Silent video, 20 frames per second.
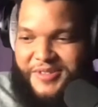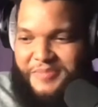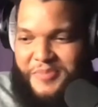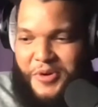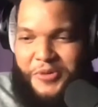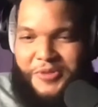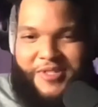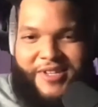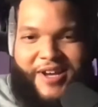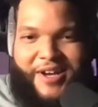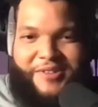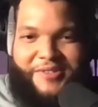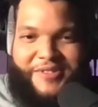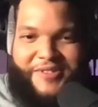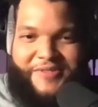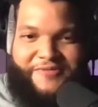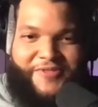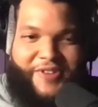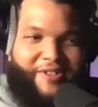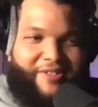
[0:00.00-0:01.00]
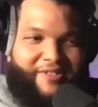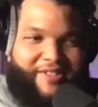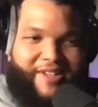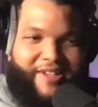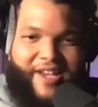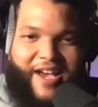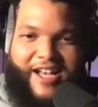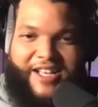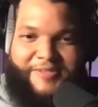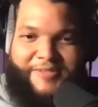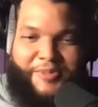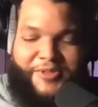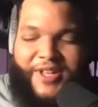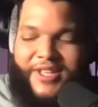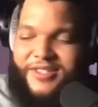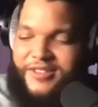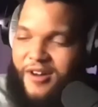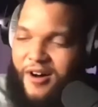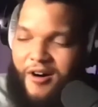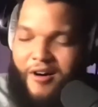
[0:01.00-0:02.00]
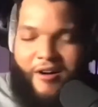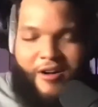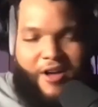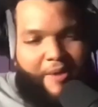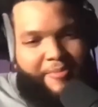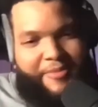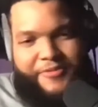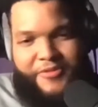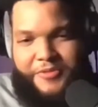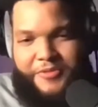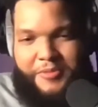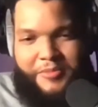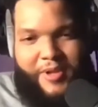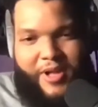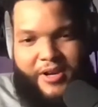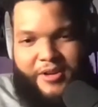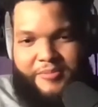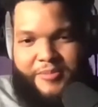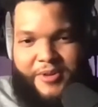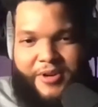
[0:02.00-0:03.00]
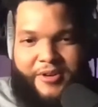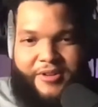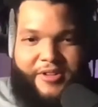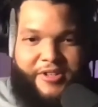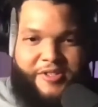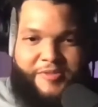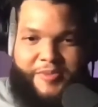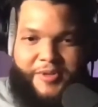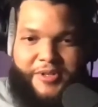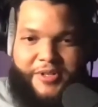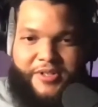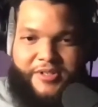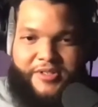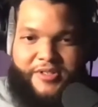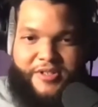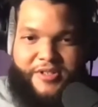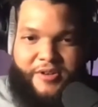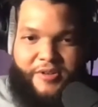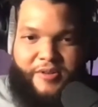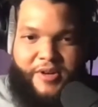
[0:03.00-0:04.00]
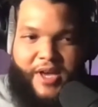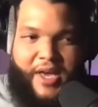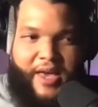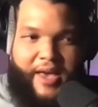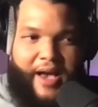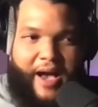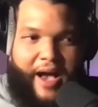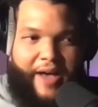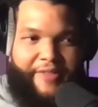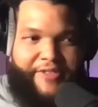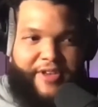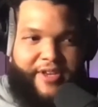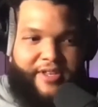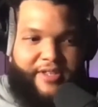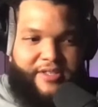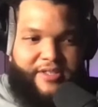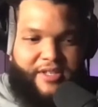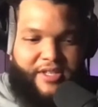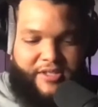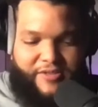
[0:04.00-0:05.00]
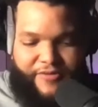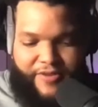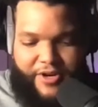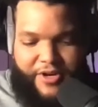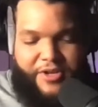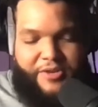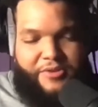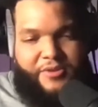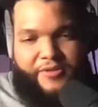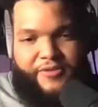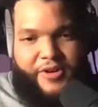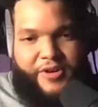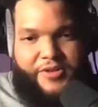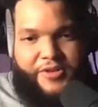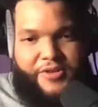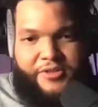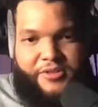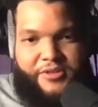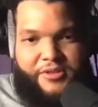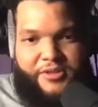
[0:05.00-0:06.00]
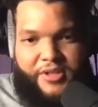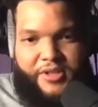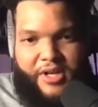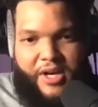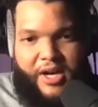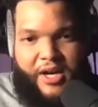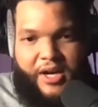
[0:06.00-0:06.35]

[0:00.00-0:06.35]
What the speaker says: Motown to funk to gospel, that's all coming from the Black American experience. So I think it's very universal.